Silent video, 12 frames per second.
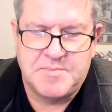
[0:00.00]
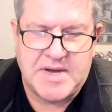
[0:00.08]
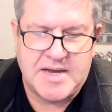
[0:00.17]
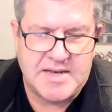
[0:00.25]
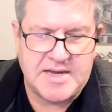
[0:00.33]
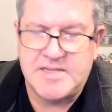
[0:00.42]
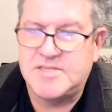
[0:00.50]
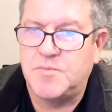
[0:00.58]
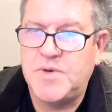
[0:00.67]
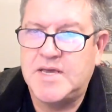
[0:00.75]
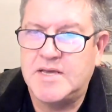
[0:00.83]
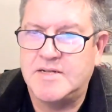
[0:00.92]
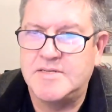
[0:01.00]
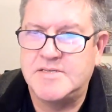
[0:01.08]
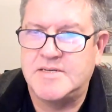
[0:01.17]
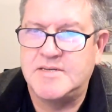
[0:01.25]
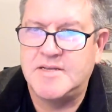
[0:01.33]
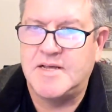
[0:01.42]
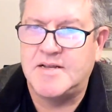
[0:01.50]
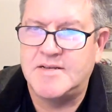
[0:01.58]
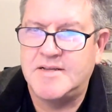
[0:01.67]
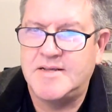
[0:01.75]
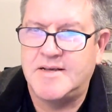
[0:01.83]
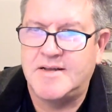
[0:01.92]
my nights and weekends and,
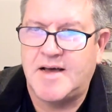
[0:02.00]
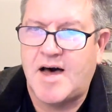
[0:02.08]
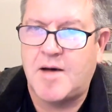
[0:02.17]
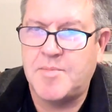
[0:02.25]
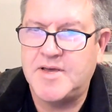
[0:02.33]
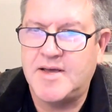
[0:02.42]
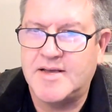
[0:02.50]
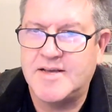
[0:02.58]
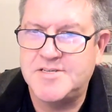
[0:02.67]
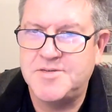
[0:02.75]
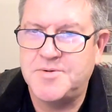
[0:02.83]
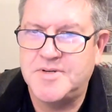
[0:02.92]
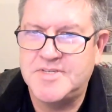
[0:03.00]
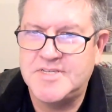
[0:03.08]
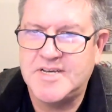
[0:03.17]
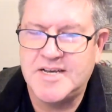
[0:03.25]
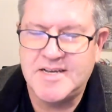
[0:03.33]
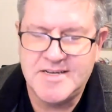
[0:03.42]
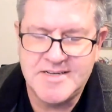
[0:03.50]
and, and hobby, I guess you would say.